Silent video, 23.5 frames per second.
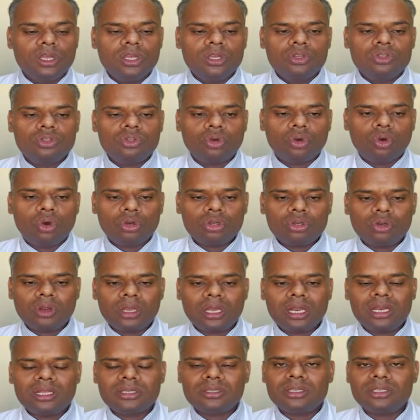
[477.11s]
So
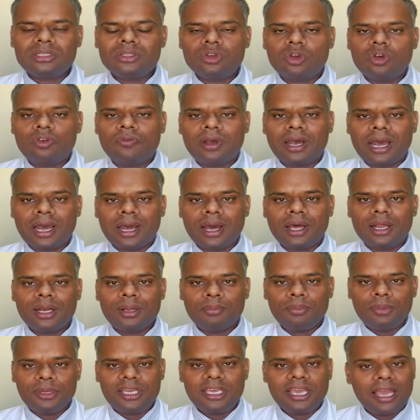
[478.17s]
autoregulations of
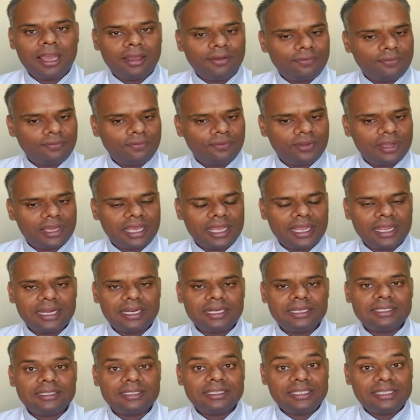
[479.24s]
RBF and